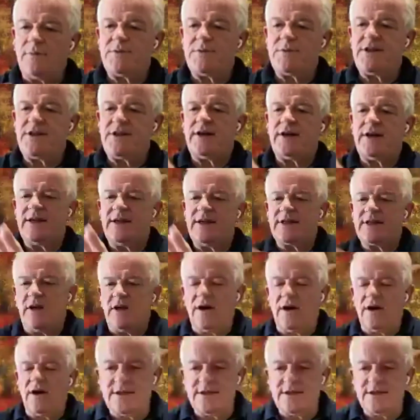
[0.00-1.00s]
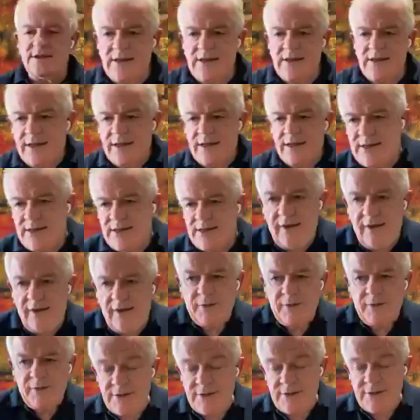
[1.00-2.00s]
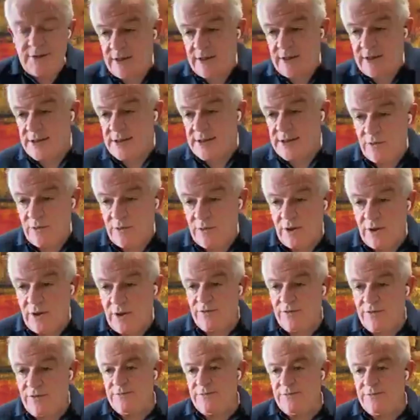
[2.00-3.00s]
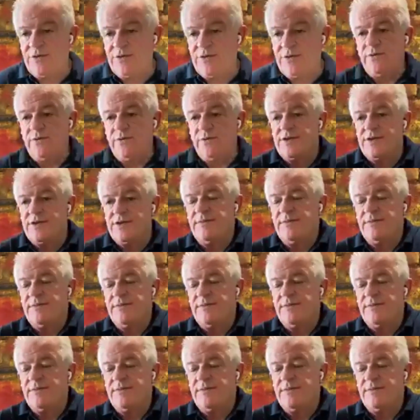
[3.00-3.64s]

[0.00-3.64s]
particularly Thailand stands out because it does so well from tourism.